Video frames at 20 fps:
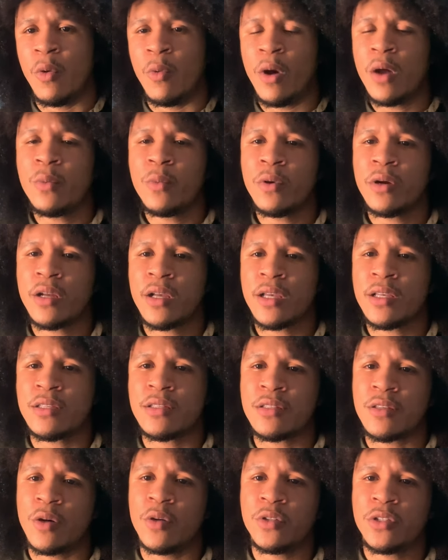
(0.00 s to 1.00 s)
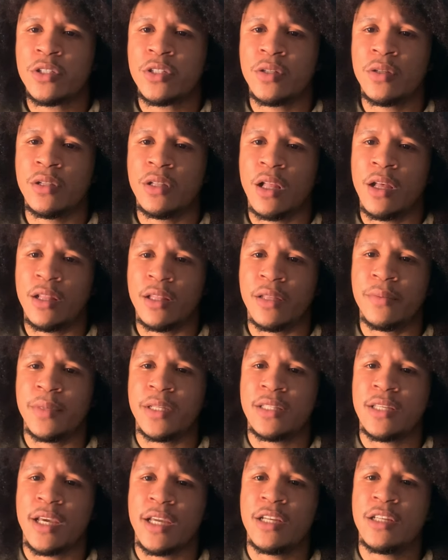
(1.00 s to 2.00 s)
What were his social
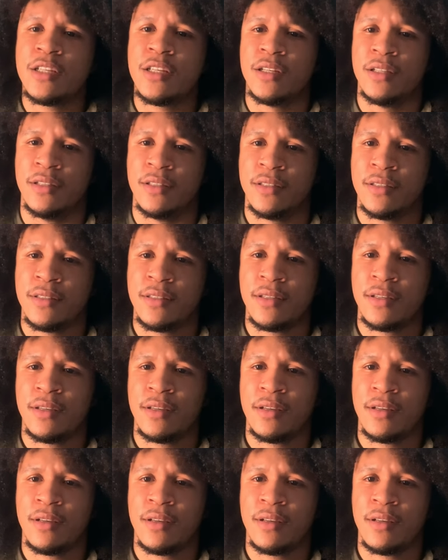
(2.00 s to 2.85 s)
limitations?